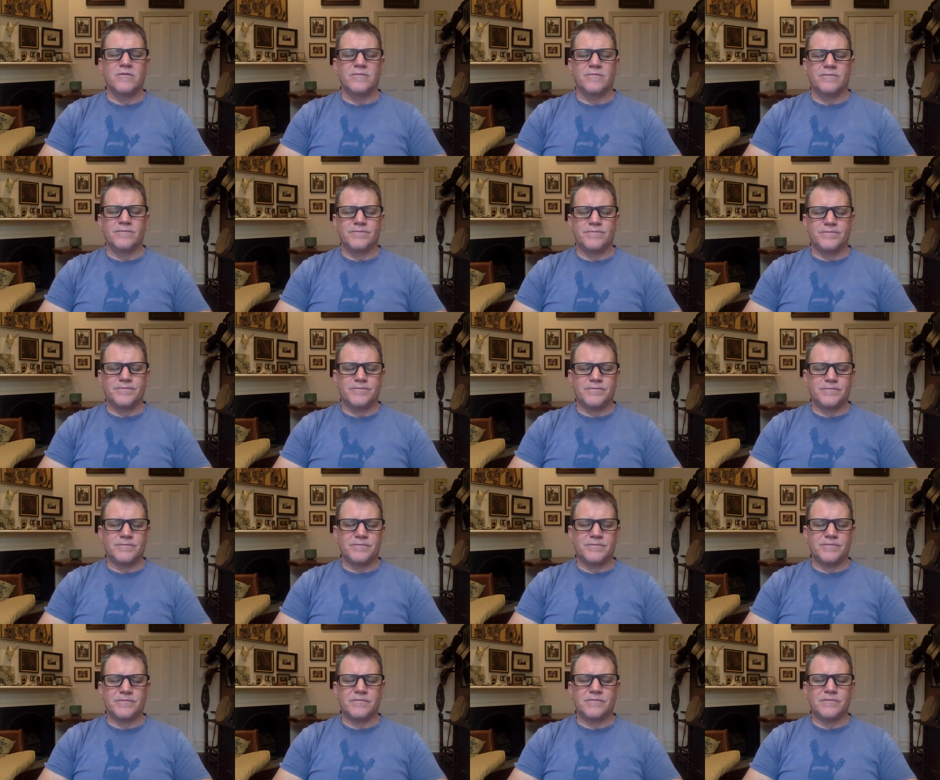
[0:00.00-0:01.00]

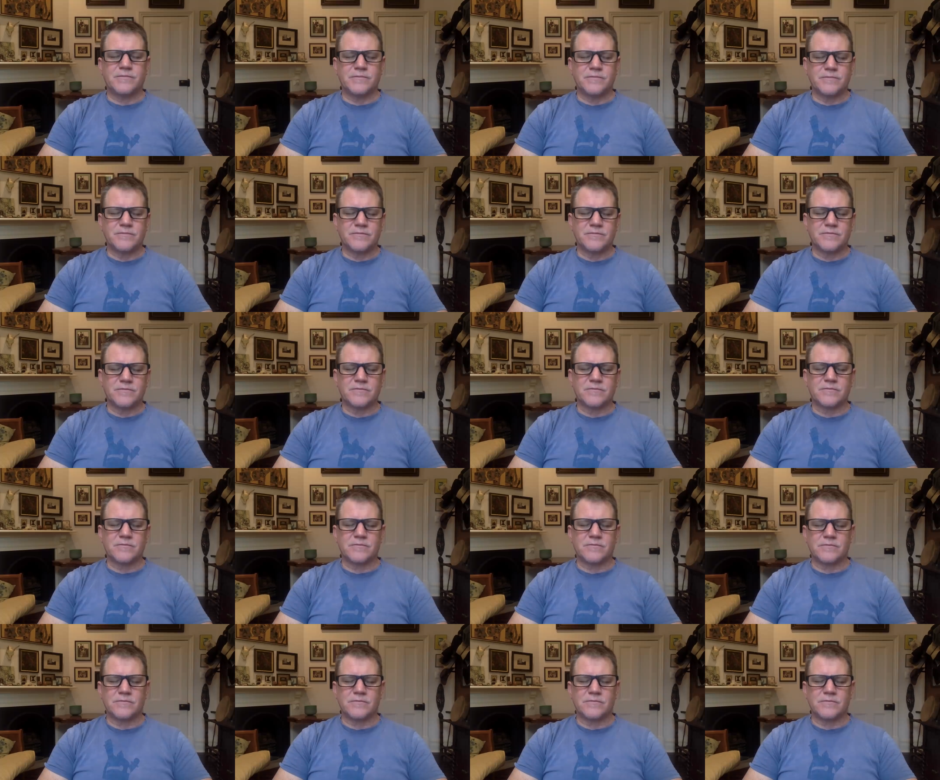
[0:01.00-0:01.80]
Nothing is said.